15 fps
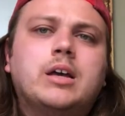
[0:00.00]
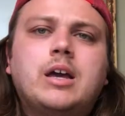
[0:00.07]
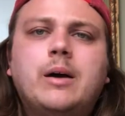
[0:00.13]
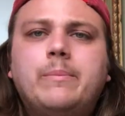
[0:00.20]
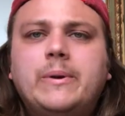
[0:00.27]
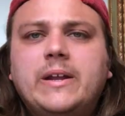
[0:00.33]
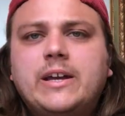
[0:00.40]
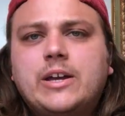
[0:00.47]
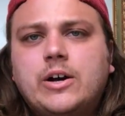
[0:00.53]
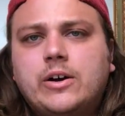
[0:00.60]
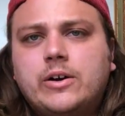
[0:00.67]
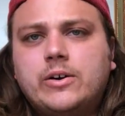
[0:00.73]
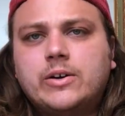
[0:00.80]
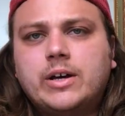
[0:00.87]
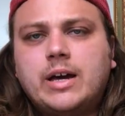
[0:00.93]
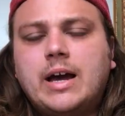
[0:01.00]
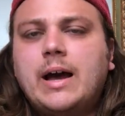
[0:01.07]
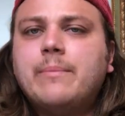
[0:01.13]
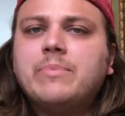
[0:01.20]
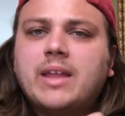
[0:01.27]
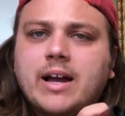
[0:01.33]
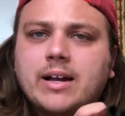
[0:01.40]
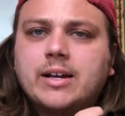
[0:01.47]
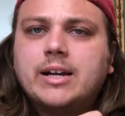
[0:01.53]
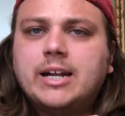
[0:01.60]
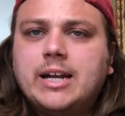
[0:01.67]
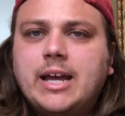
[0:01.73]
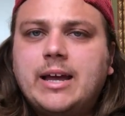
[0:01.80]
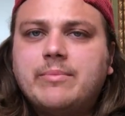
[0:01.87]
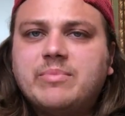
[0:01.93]
company called, I'm not going to
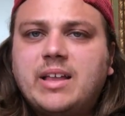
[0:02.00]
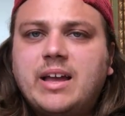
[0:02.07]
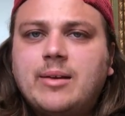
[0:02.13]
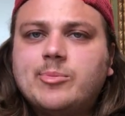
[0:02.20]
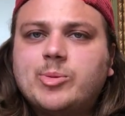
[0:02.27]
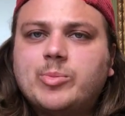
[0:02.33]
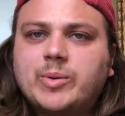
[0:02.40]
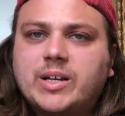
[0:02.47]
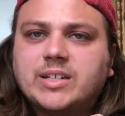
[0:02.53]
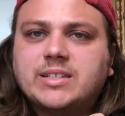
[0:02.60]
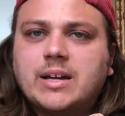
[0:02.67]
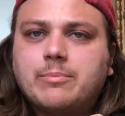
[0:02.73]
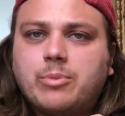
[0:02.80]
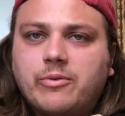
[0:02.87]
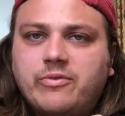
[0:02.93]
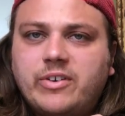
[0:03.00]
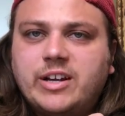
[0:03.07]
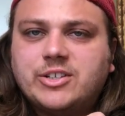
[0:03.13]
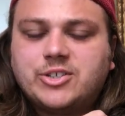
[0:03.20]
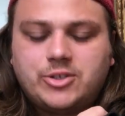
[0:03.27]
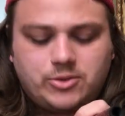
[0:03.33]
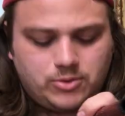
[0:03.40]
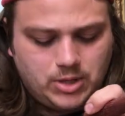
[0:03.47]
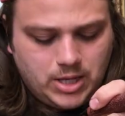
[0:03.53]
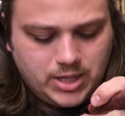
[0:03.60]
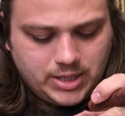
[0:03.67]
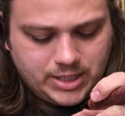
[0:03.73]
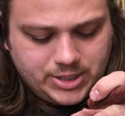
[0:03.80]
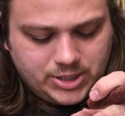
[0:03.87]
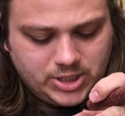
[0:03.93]
name names because I'm professional.
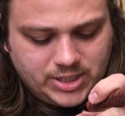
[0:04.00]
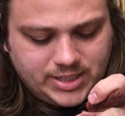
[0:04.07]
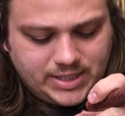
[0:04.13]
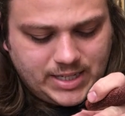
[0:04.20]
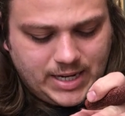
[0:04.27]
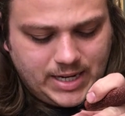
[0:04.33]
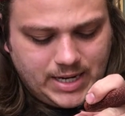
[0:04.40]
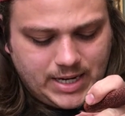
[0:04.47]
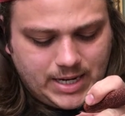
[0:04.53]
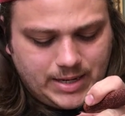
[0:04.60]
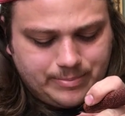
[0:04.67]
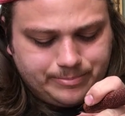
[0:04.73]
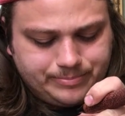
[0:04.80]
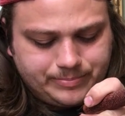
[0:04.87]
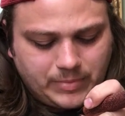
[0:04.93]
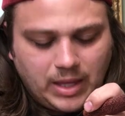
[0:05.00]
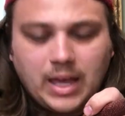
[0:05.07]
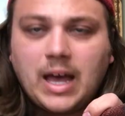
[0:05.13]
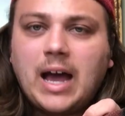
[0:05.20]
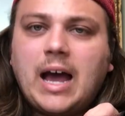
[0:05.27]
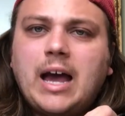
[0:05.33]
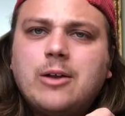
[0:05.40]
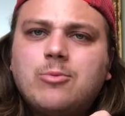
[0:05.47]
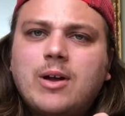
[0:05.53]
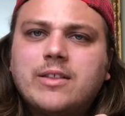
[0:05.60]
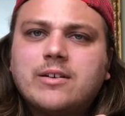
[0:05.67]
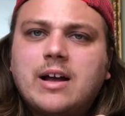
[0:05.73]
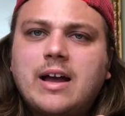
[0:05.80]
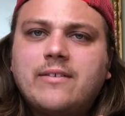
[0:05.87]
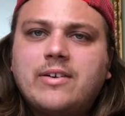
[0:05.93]
Let's just say I'd
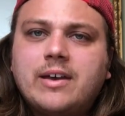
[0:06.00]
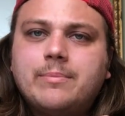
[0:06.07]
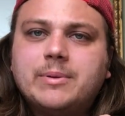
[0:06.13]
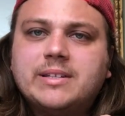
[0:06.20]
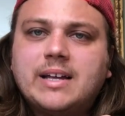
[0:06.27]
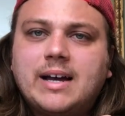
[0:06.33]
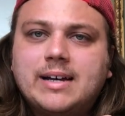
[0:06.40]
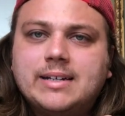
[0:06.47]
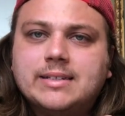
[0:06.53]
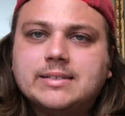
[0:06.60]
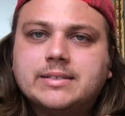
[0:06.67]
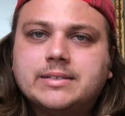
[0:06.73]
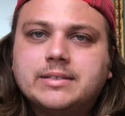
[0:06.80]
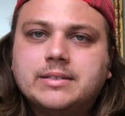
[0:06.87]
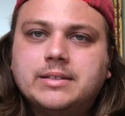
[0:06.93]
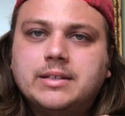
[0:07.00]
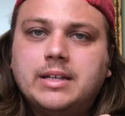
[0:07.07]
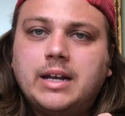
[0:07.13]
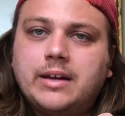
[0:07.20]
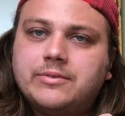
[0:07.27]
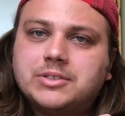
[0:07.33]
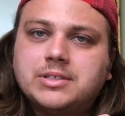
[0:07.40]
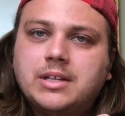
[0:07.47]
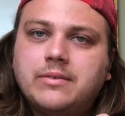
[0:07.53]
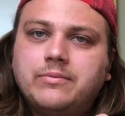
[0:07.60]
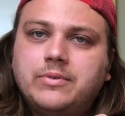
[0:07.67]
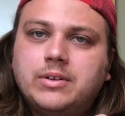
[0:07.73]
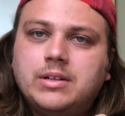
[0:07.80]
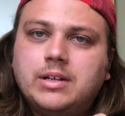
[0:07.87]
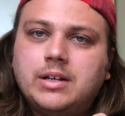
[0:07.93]
rather have hepatitis than ever step
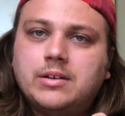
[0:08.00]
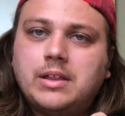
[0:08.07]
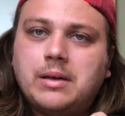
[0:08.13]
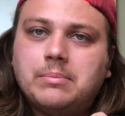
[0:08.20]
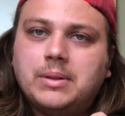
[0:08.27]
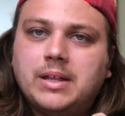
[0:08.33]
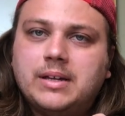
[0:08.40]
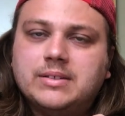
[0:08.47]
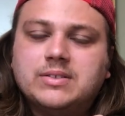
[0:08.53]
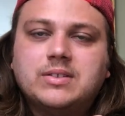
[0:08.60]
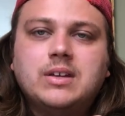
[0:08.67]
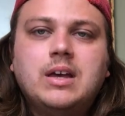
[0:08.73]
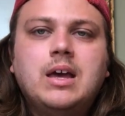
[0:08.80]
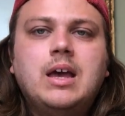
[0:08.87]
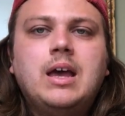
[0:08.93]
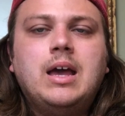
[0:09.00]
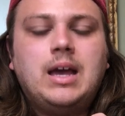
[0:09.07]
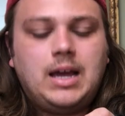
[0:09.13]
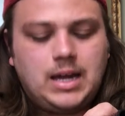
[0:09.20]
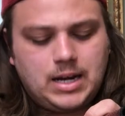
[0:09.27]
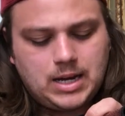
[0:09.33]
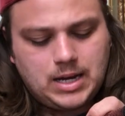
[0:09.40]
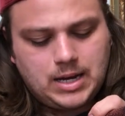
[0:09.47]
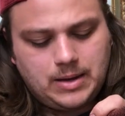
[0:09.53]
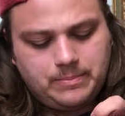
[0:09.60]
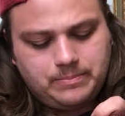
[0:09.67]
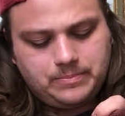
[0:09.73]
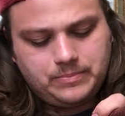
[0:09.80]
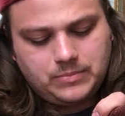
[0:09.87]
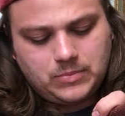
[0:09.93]
foot near that place.
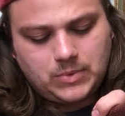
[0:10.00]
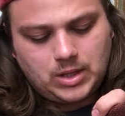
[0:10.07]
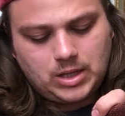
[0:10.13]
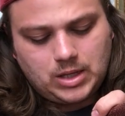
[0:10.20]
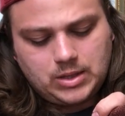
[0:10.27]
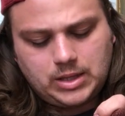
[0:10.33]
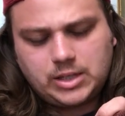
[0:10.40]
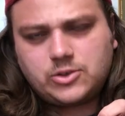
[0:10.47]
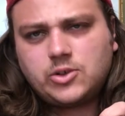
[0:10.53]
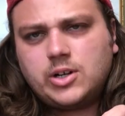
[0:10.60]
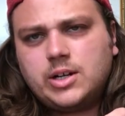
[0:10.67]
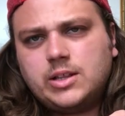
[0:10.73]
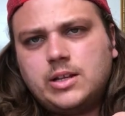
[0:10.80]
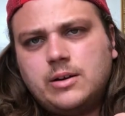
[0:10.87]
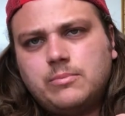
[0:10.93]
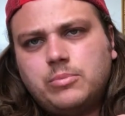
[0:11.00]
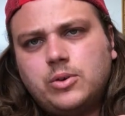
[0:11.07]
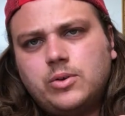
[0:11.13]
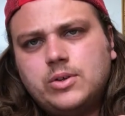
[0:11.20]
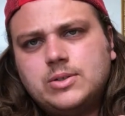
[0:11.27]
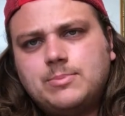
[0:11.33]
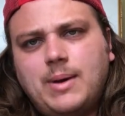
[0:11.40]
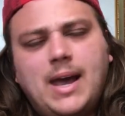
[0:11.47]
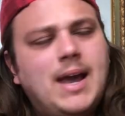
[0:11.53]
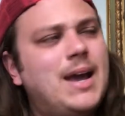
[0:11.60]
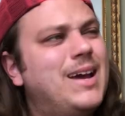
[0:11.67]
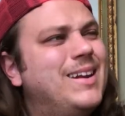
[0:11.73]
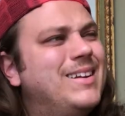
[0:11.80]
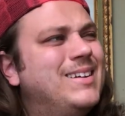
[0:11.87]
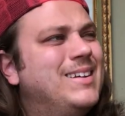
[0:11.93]
And they treated their employees
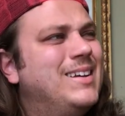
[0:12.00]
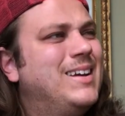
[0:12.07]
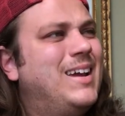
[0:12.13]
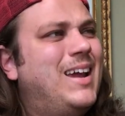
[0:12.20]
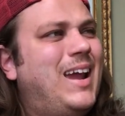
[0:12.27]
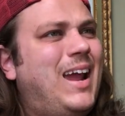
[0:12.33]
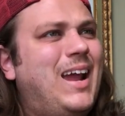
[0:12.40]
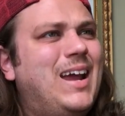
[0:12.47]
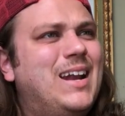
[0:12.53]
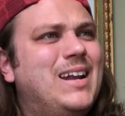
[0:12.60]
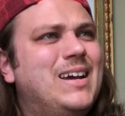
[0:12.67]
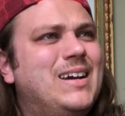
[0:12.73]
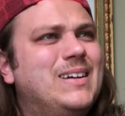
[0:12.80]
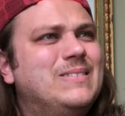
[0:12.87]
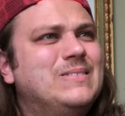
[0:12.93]
bad, and